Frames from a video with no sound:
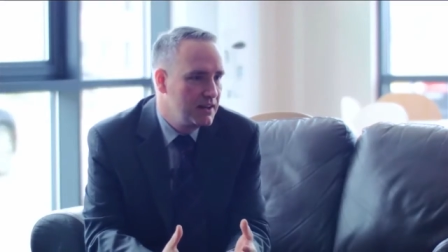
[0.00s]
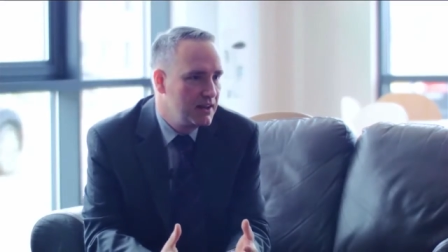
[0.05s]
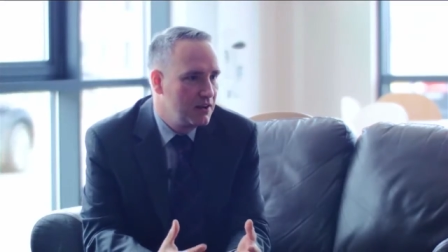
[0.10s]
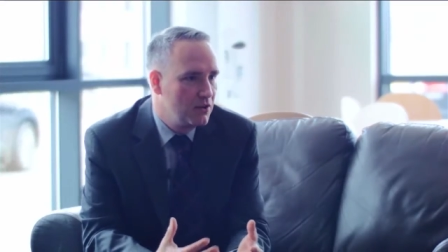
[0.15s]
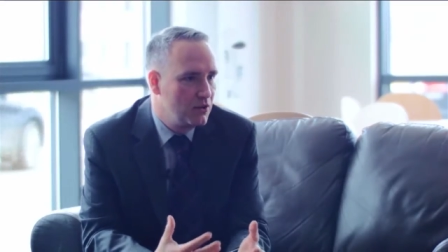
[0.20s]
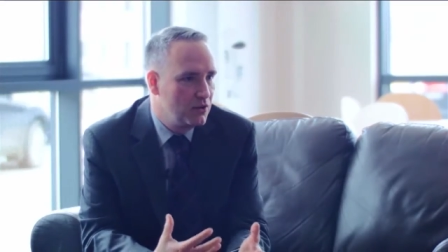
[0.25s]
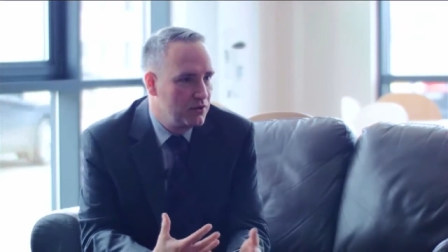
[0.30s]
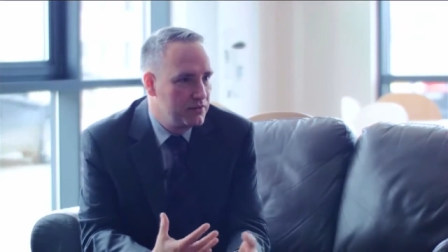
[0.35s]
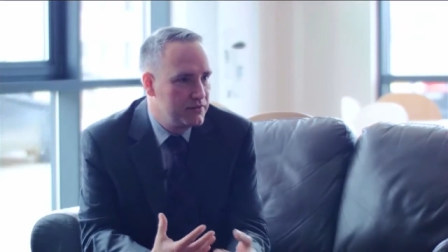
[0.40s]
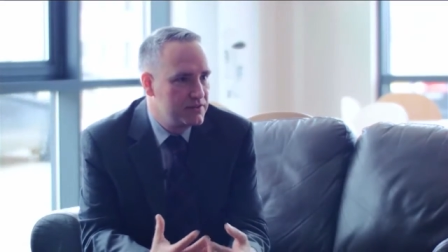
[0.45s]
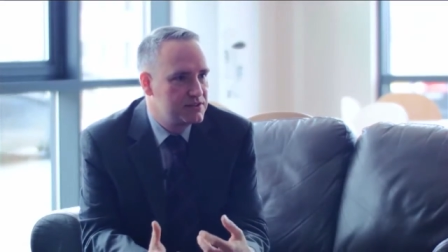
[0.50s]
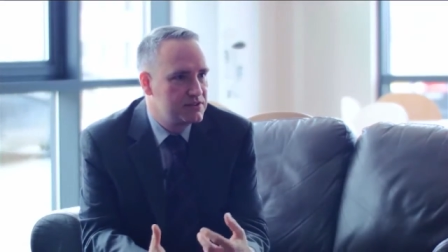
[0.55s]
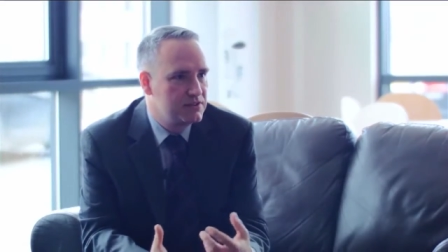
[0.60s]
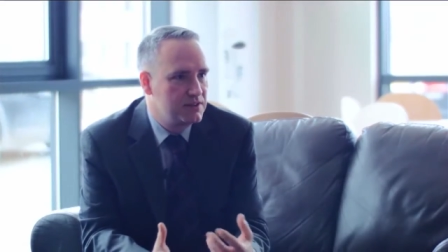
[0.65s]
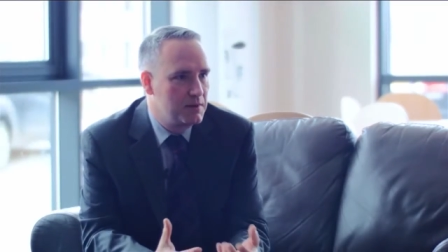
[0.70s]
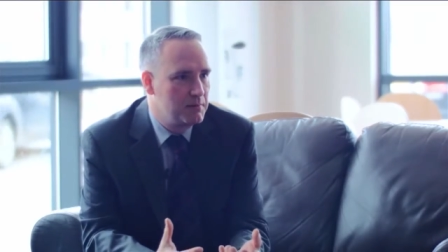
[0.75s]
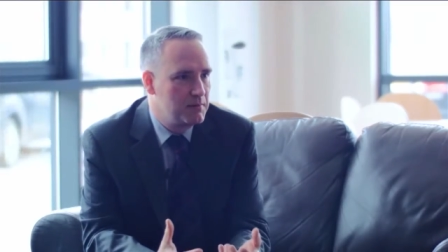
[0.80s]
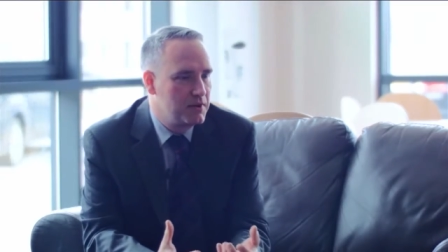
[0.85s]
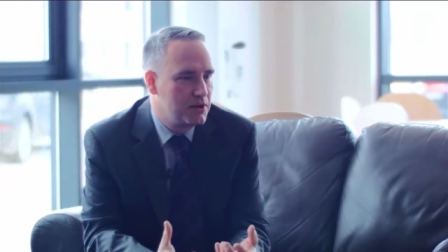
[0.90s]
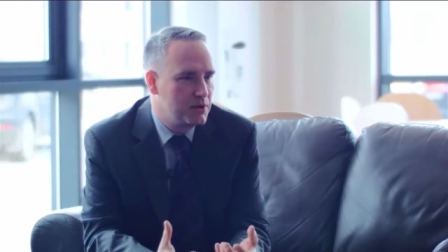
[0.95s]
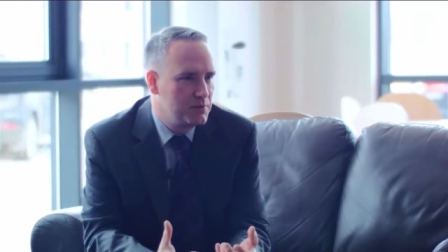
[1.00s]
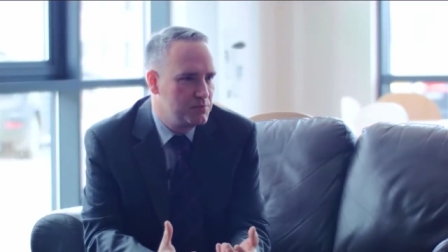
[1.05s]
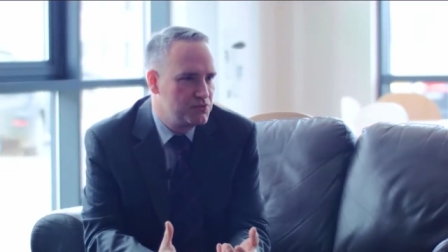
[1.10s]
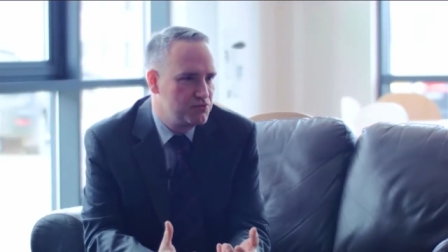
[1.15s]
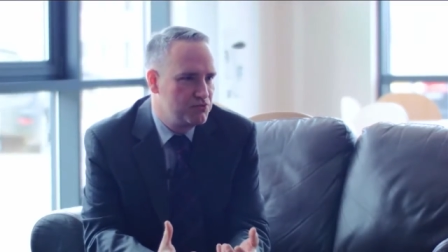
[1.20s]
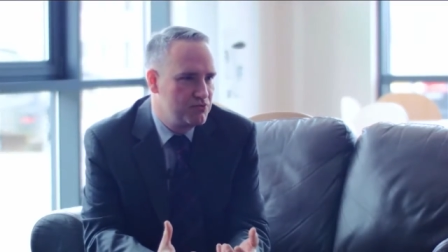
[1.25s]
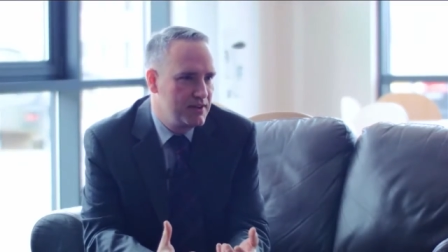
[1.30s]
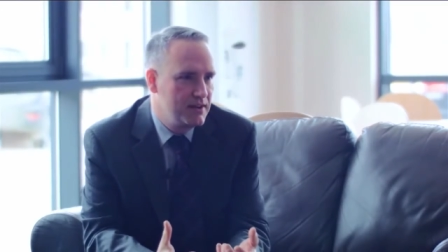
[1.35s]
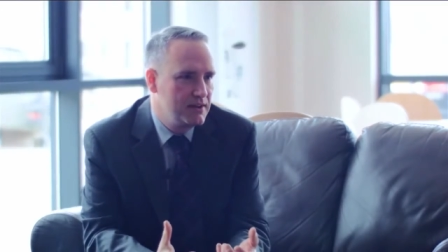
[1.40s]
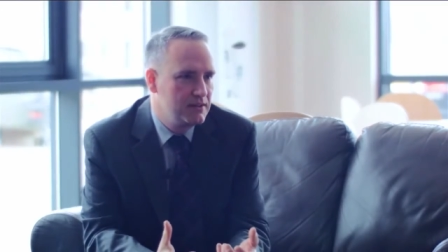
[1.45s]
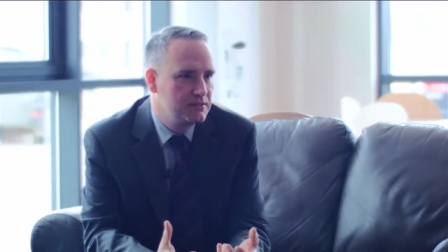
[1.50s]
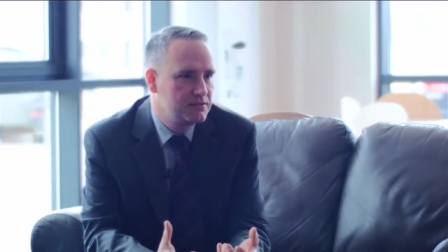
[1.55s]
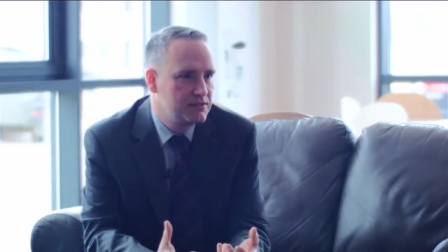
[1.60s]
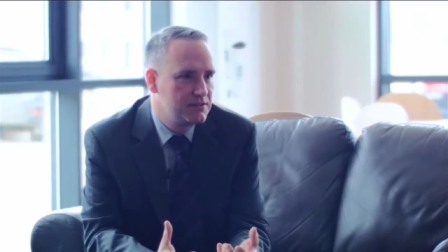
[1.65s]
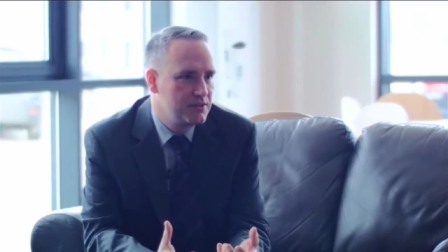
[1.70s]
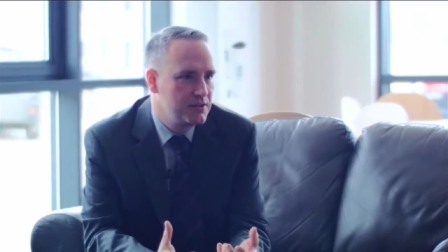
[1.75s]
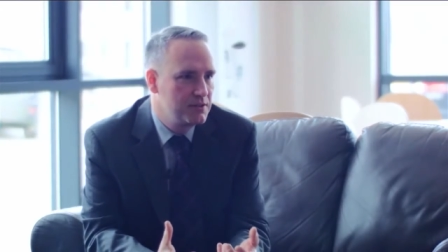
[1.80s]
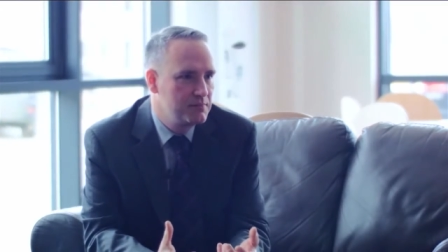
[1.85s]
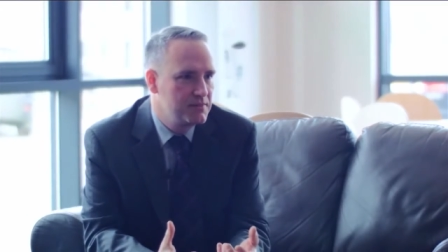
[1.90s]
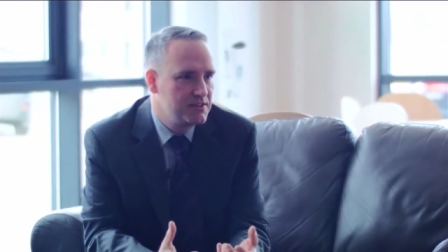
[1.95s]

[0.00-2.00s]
all of a sudden it becomes real to them,